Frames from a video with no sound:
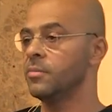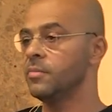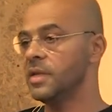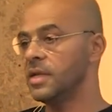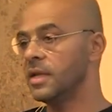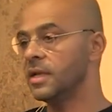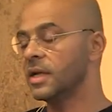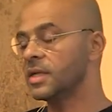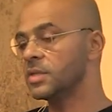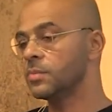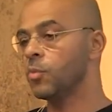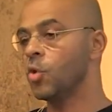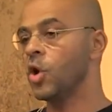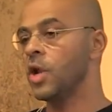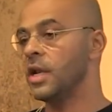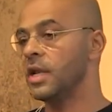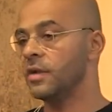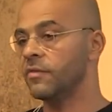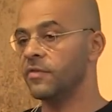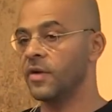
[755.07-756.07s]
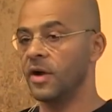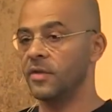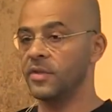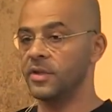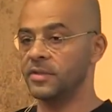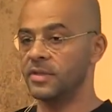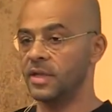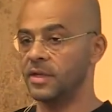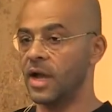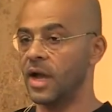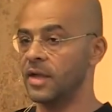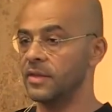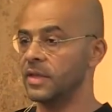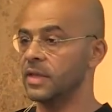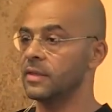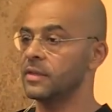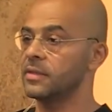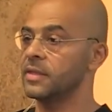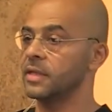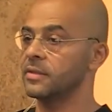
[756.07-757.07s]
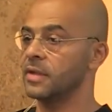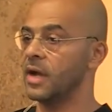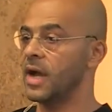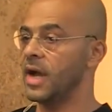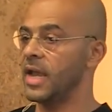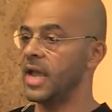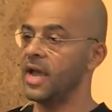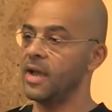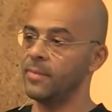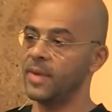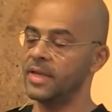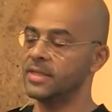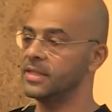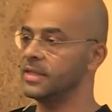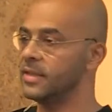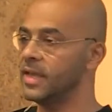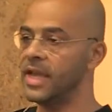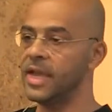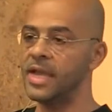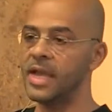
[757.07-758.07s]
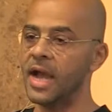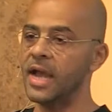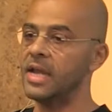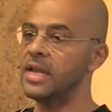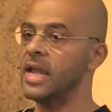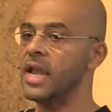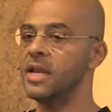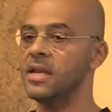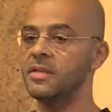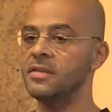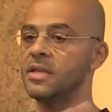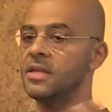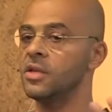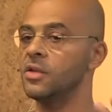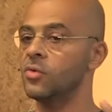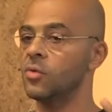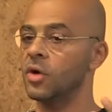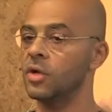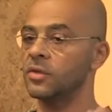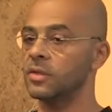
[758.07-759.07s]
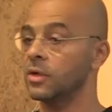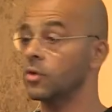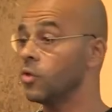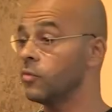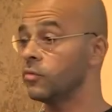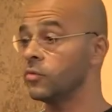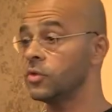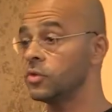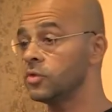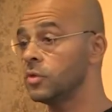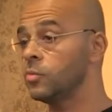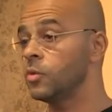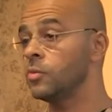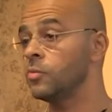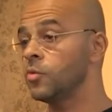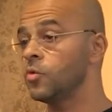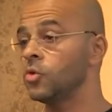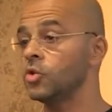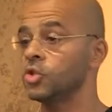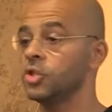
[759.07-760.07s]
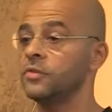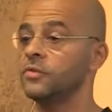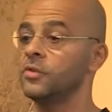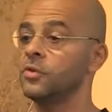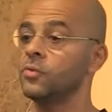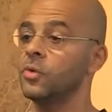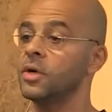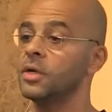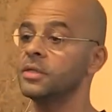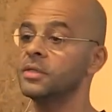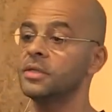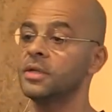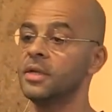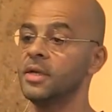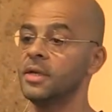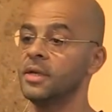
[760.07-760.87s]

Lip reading: being a spoiling father that I am, I said, hey, Ali, anything you want, a convertible Porsche if you want.